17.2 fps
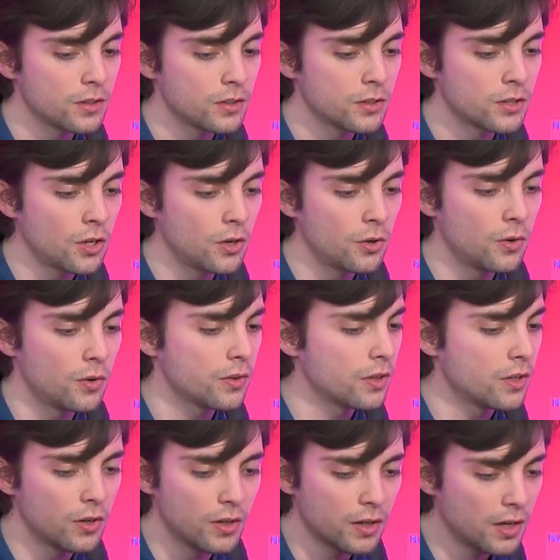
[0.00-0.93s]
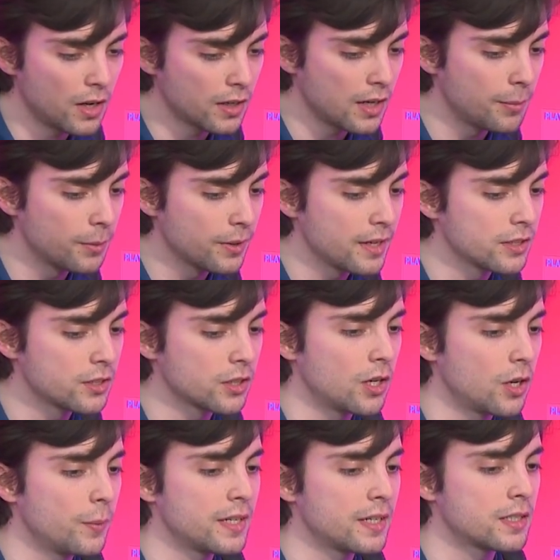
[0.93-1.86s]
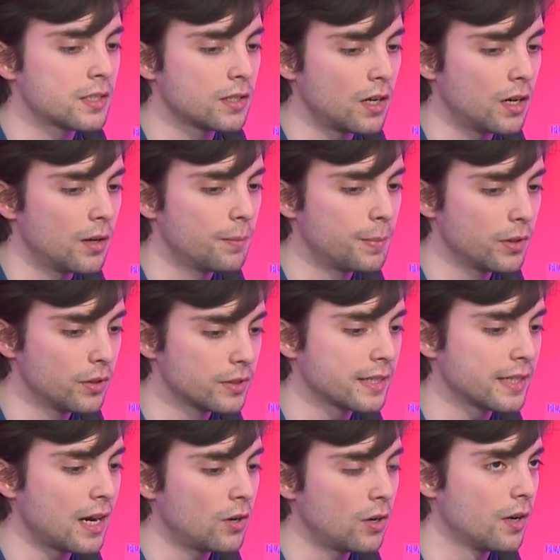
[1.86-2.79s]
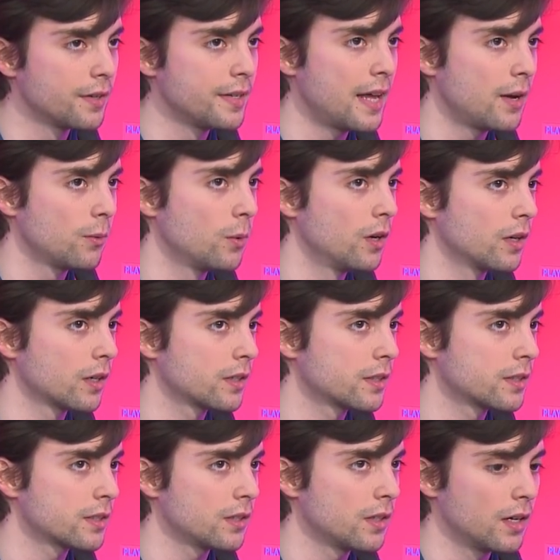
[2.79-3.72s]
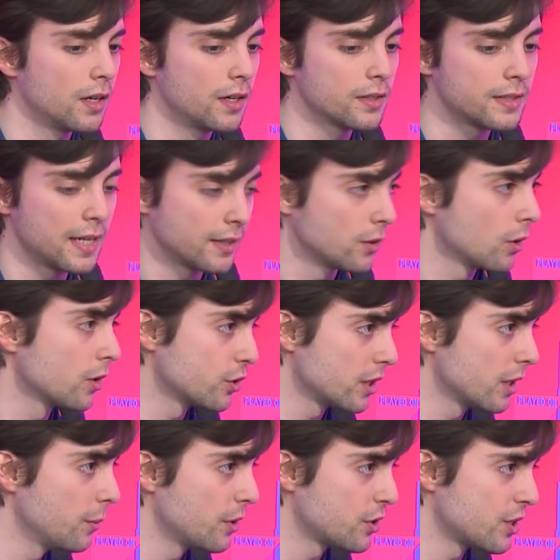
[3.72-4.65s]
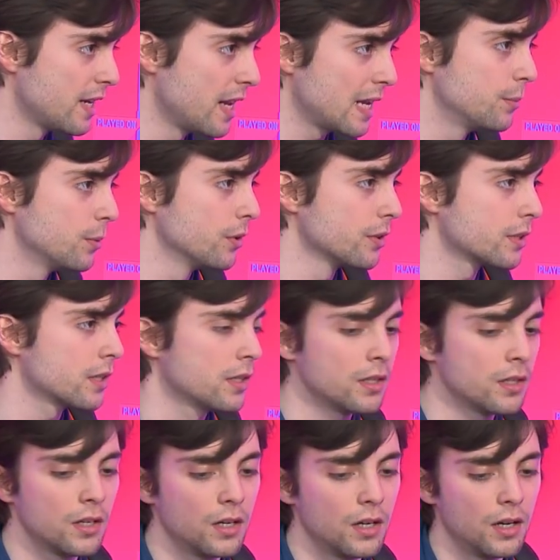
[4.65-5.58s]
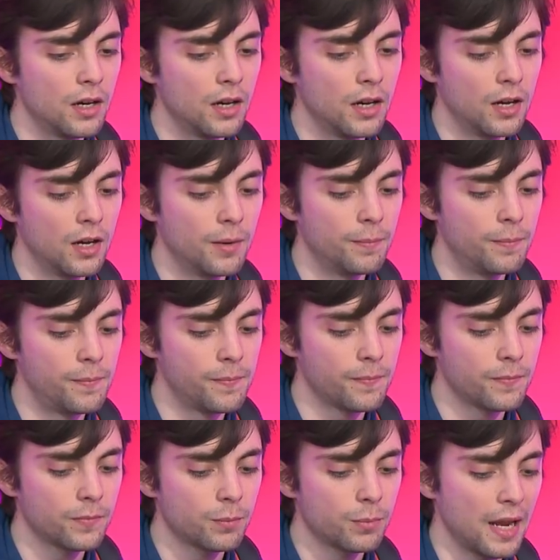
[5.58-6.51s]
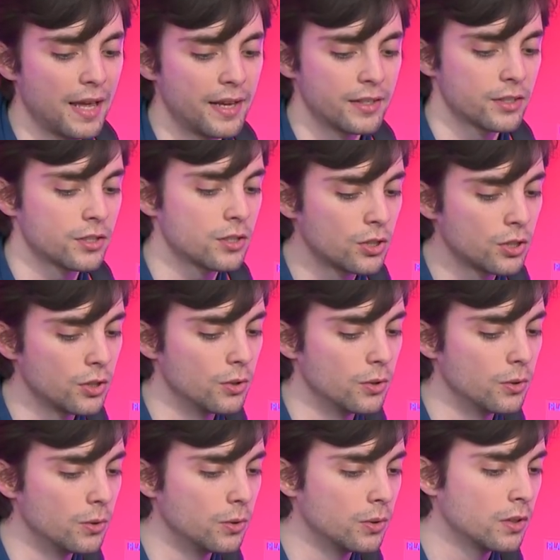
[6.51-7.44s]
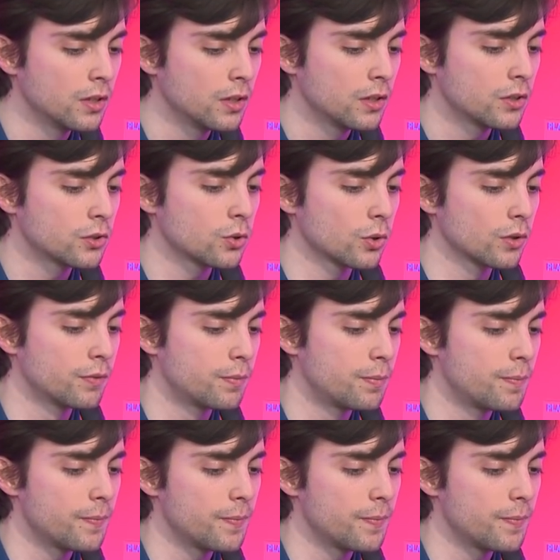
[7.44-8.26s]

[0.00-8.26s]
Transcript: a couple of years ago we did start building out our networks technology, which enables players to sort of